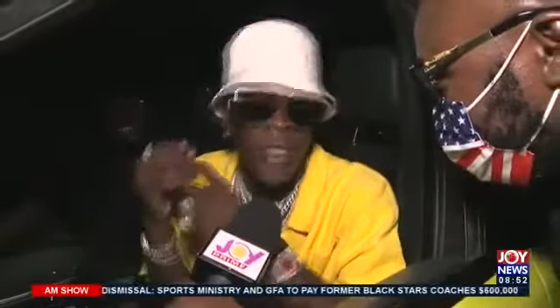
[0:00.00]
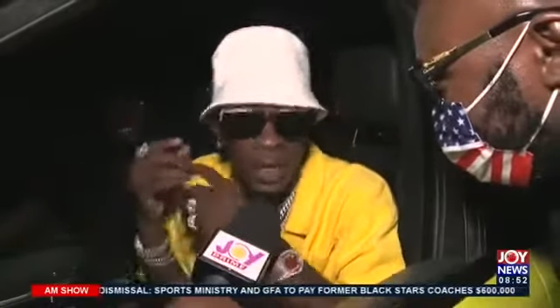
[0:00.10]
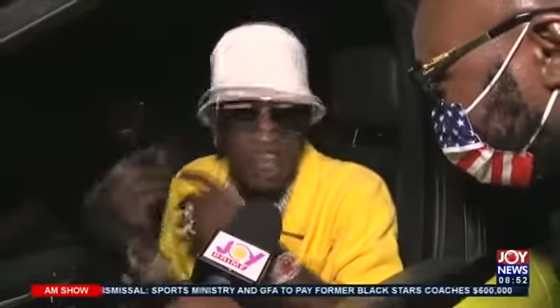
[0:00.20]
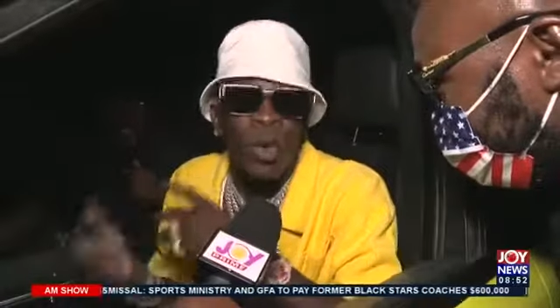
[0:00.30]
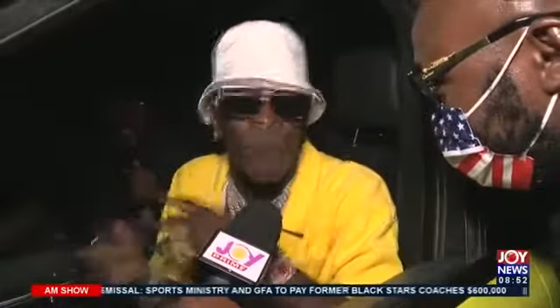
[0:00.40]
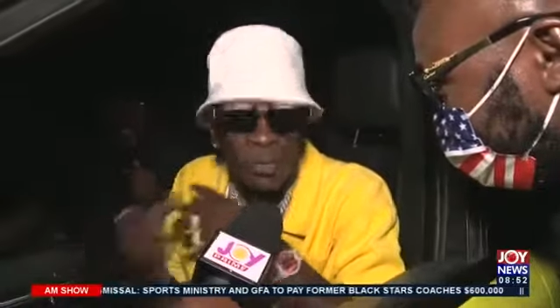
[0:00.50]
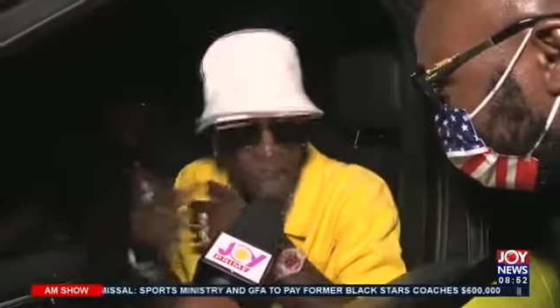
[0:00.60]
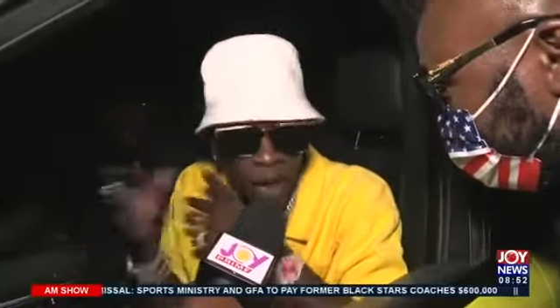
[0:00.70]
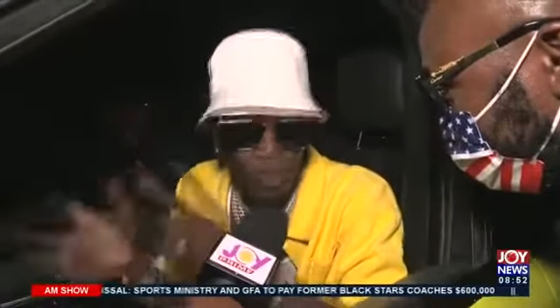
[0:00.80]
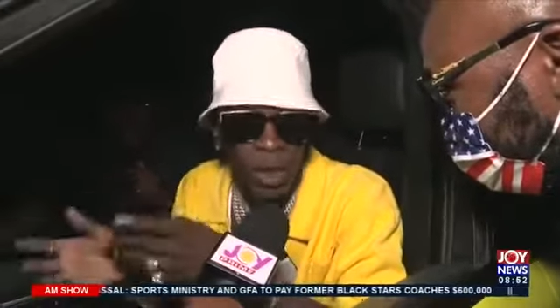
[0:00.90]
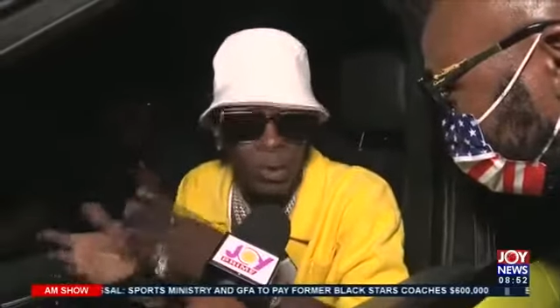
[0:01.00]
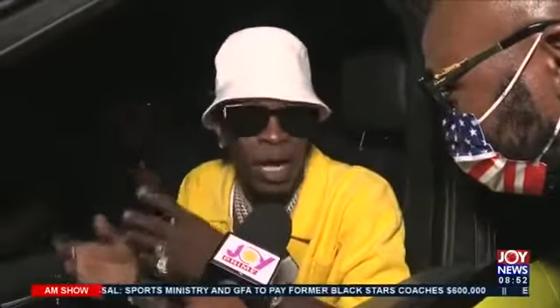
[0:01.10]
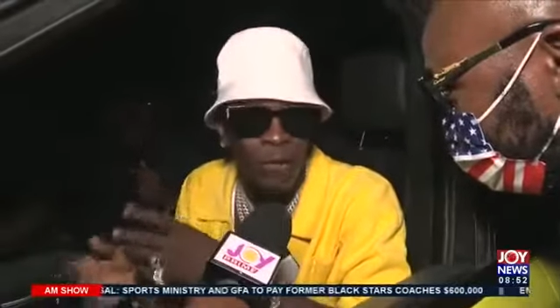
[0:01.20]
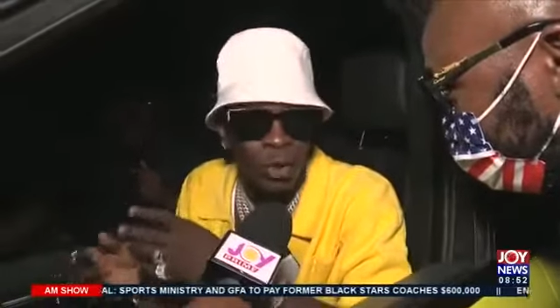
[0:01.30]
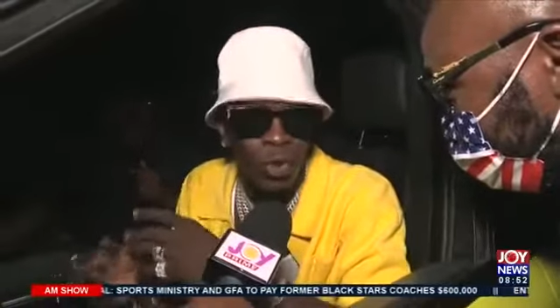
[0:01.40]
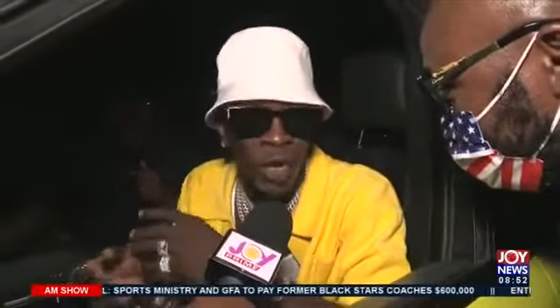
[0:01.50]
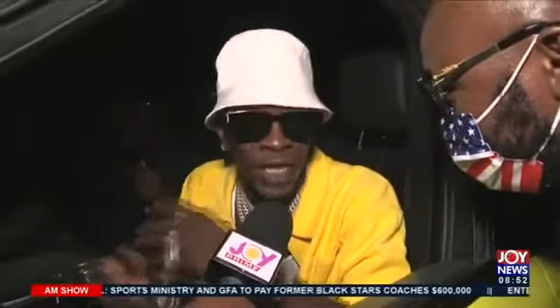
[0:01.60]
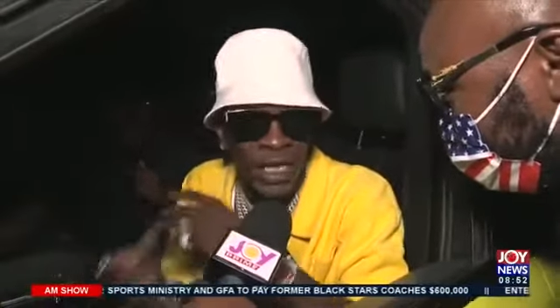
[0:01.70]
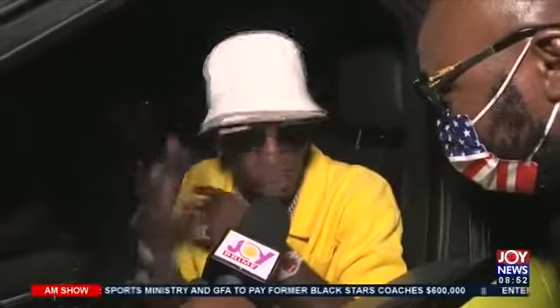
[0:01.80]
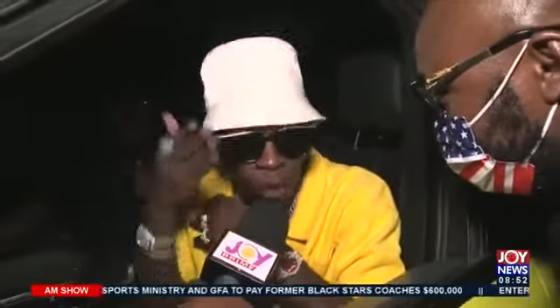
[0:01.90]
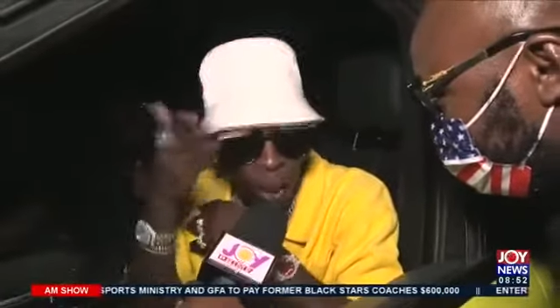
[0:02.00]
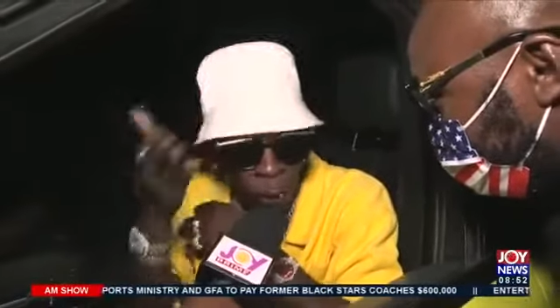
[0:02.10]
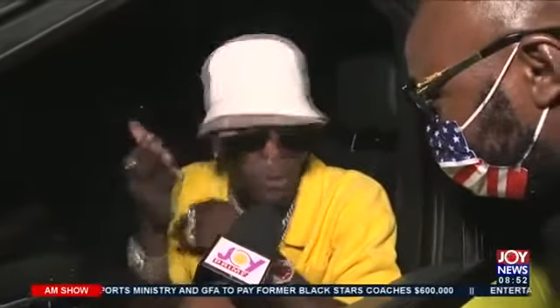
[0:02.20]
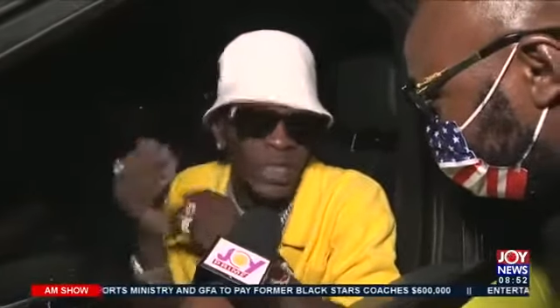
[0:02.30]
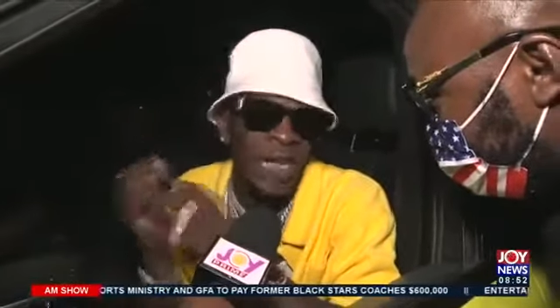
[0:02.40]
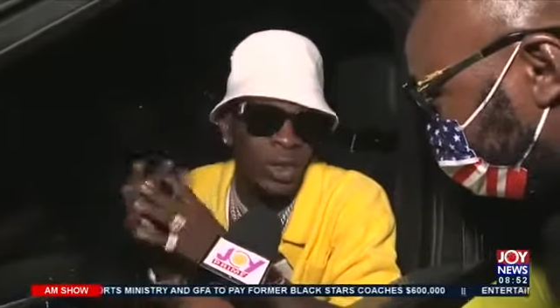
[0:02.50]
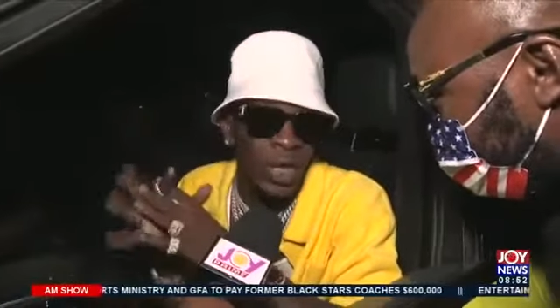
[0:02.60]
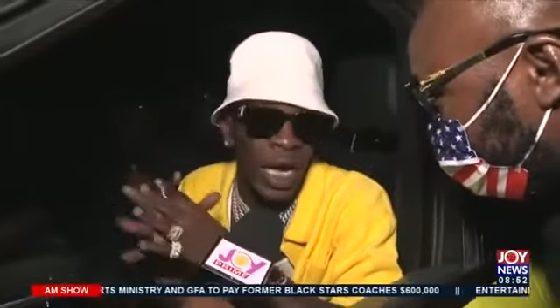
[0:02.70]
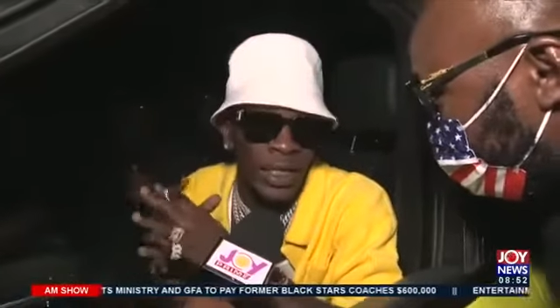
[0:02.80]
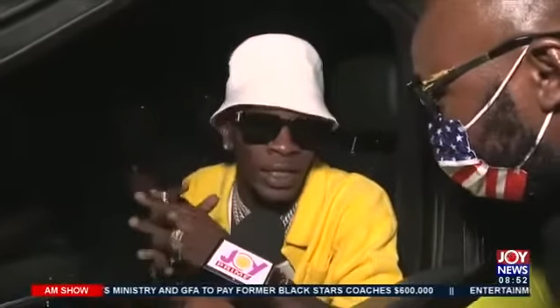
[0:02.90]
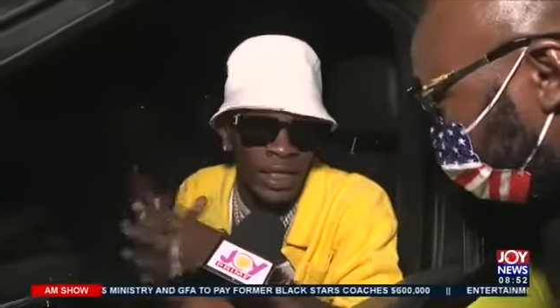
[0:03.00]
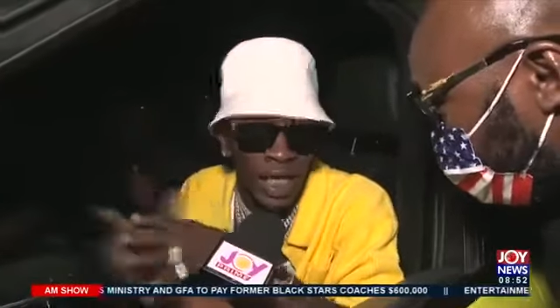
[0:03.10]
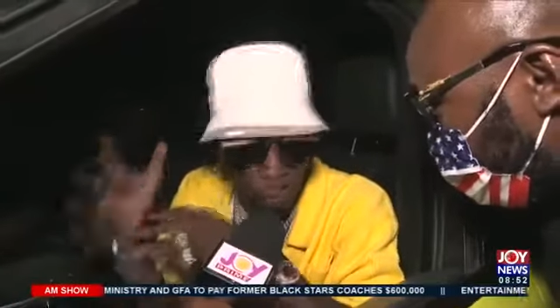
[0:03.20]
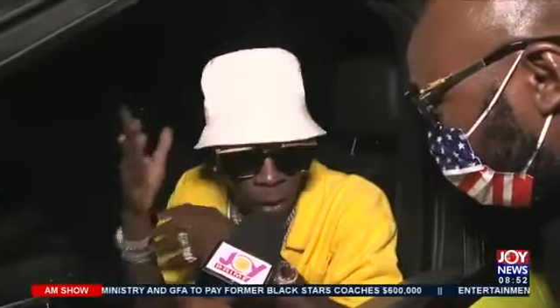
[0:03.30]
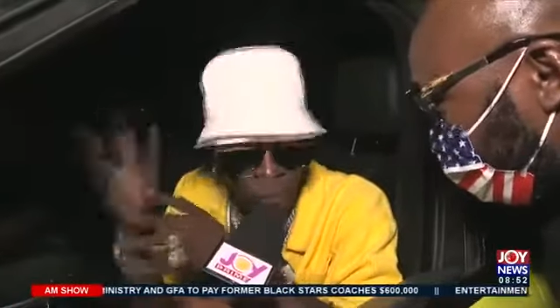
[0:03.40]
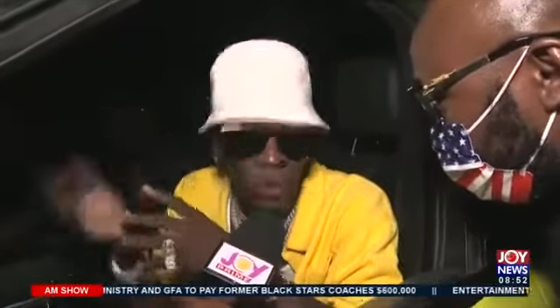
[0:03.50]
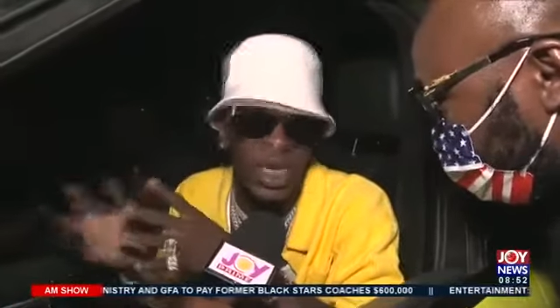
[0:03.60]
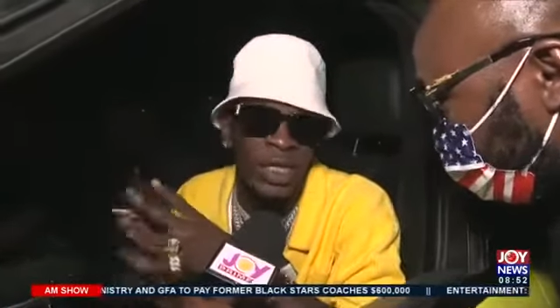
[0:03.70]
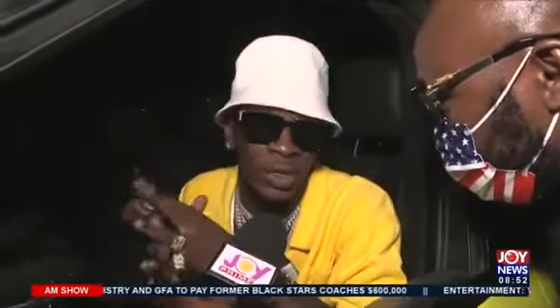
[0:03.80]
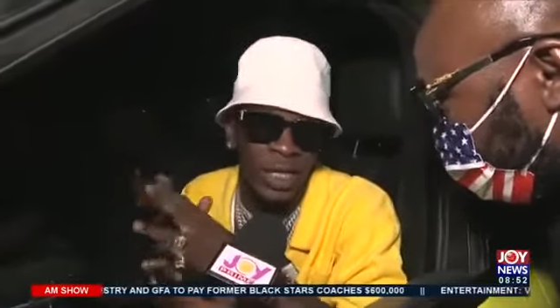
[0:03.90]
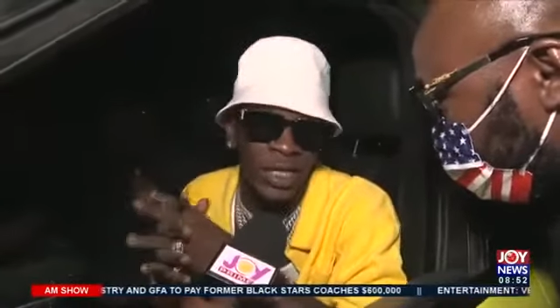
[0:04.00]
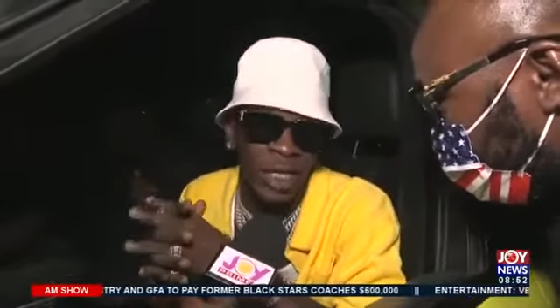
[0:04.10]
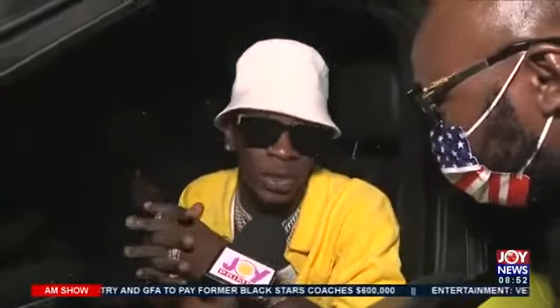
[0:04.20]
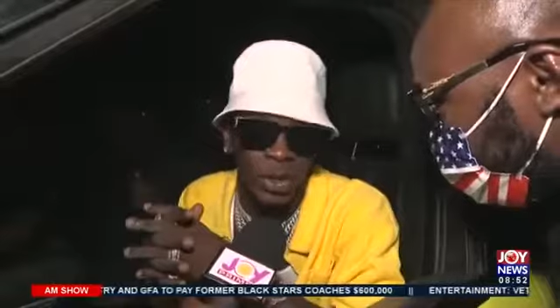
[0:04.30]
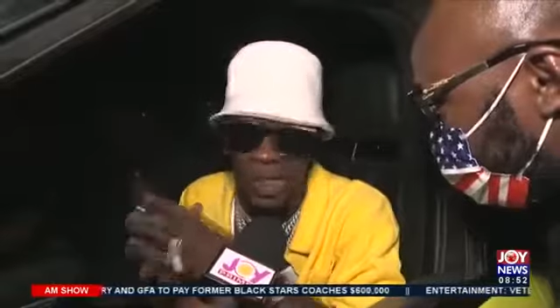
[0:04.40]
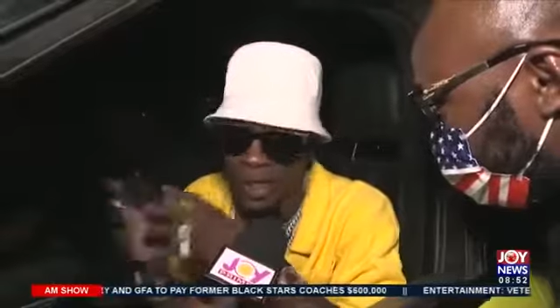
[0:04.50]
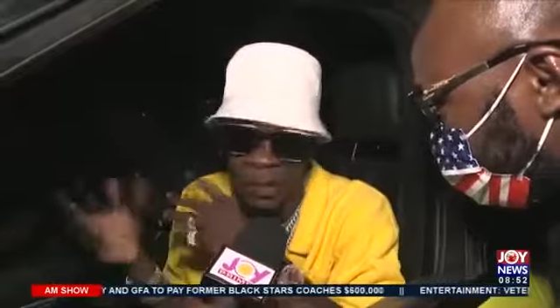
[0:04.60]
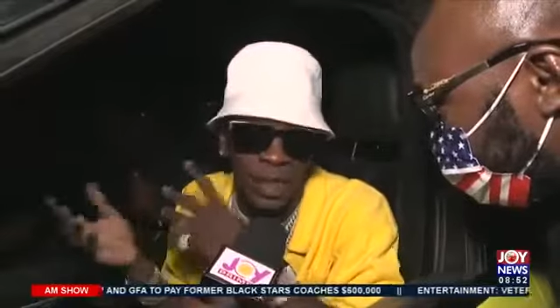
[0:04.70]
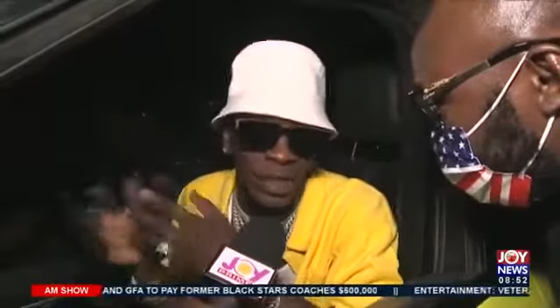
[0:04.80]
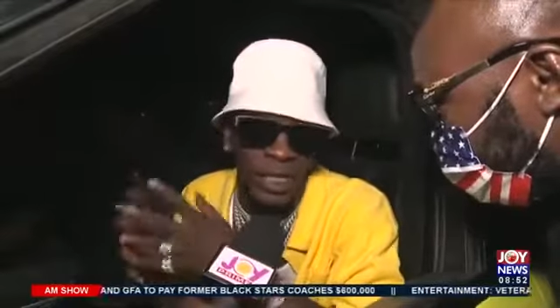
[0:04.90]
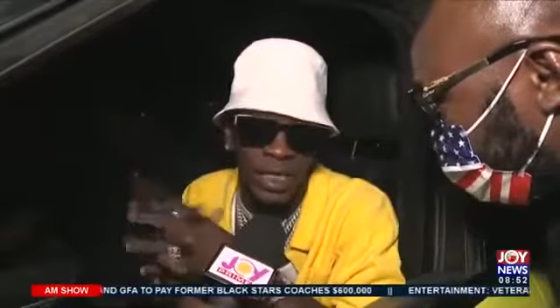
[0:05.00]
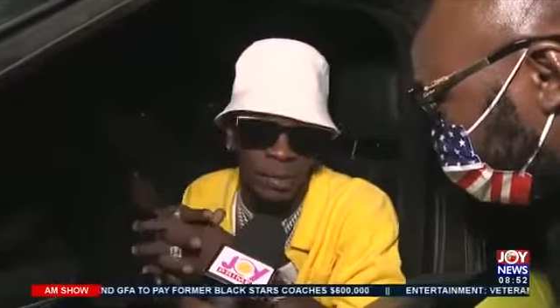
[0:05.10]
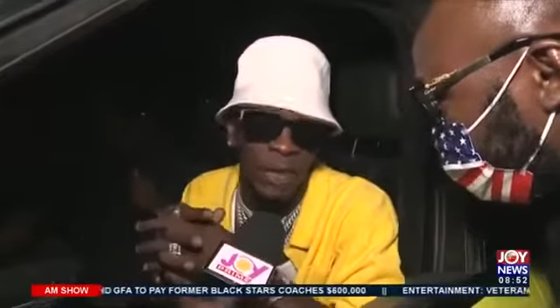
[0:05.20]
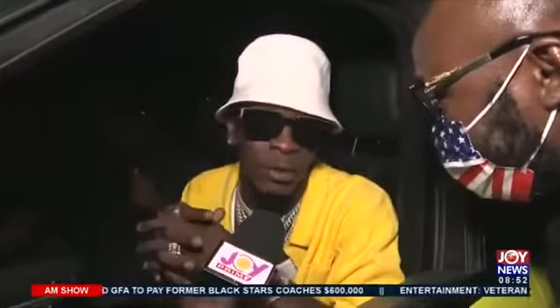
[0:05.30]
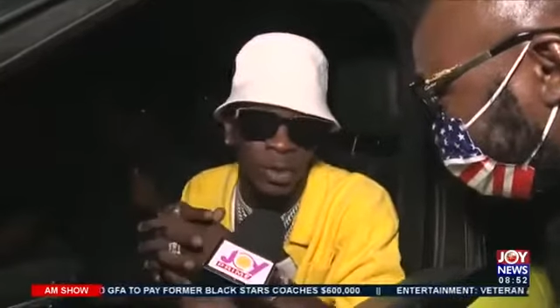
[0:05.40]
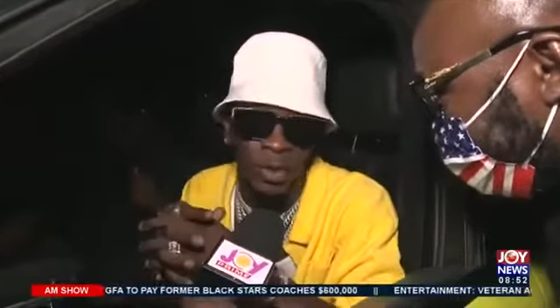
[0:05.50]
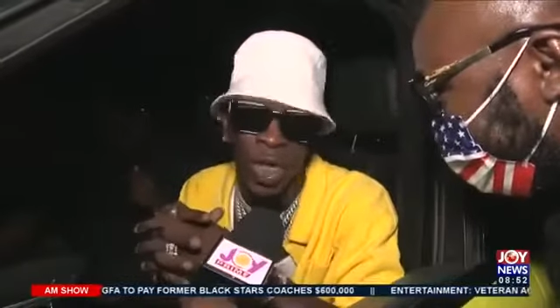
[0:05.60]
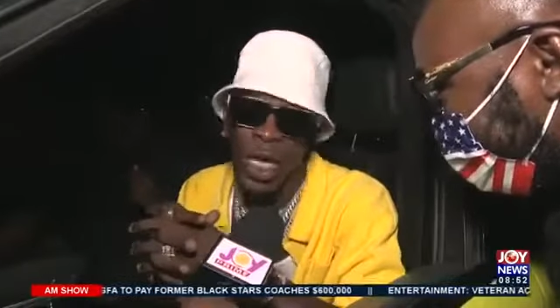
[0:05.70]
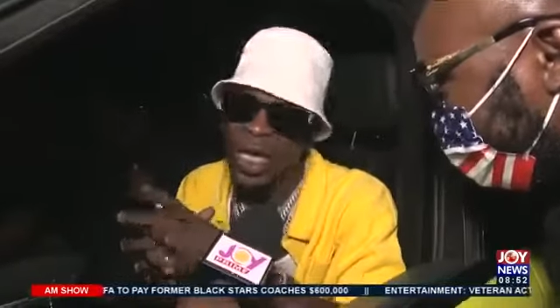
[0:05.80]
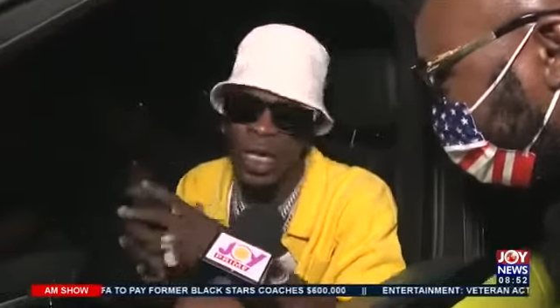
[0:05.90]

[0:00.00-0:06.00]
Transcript: He's we've done what we have to do and he has to apologize to the artists. He has to apologize to the industry. That's the best thing I expect him to do.